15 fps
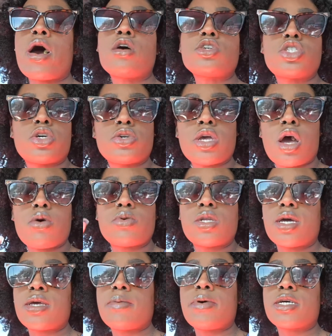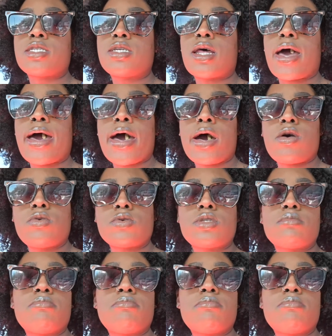I'll show y'all when I get back to the house,